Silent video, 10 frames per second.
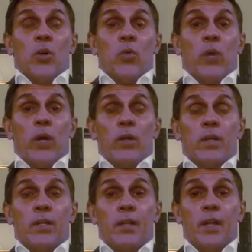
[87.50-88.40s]
Well,
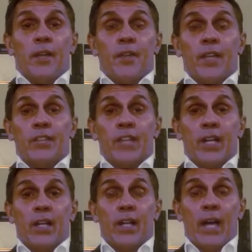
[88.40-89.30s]
things
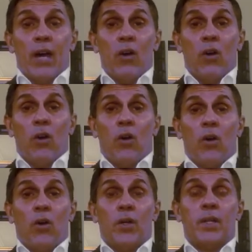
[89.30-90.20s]
like
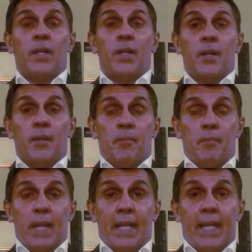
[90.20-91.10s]
alcohol,
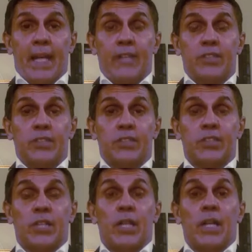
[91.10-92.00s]

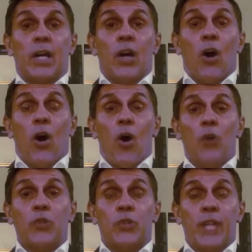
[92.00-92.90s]
medications,
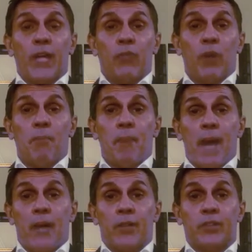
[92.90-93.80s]
alter that REM
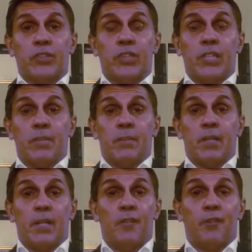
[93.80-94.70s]
pattern of sleep.
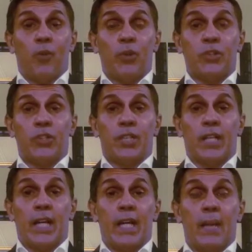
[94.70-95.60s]
And
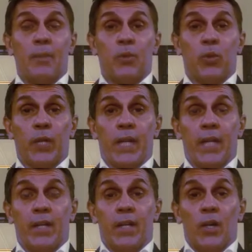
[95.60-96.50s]
fortunately, I happen to work
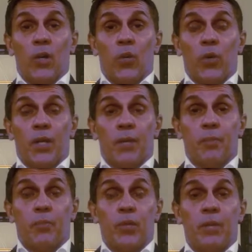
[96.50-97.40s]
at one of the
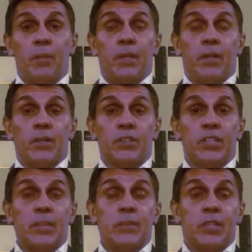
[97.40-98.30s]
premier
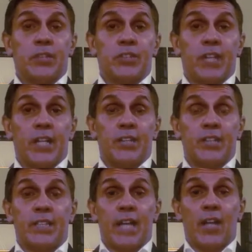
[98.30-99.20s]
sleep center studies
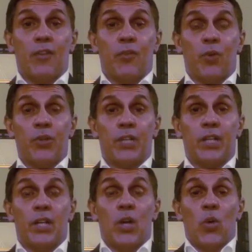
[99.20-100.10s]
in
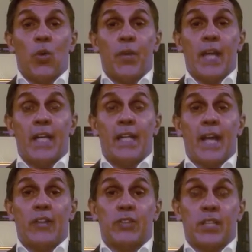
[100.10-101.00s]
California, where they can
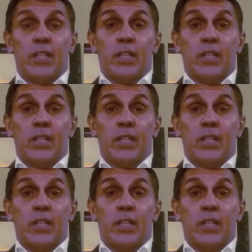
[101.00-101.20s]
actually